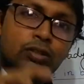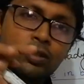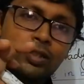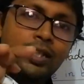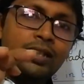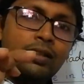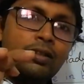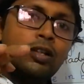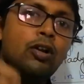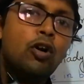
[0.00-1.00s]
the
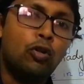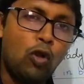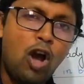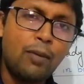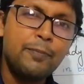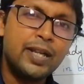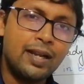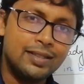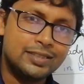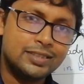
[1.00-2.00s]
rock
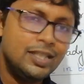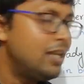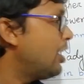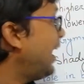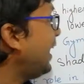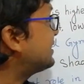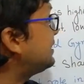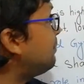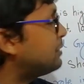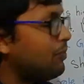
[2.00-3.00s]
minerals
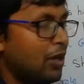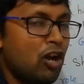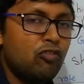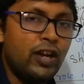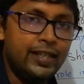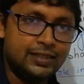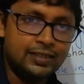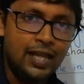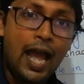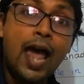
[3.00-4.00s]
except the Bryophytes
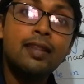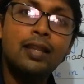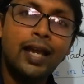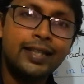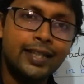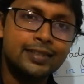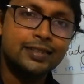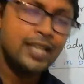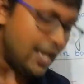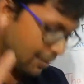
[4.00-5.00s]
and lichens.
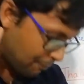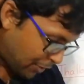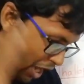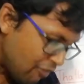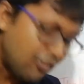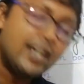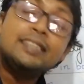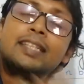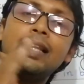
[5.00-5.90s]
Bryophytes and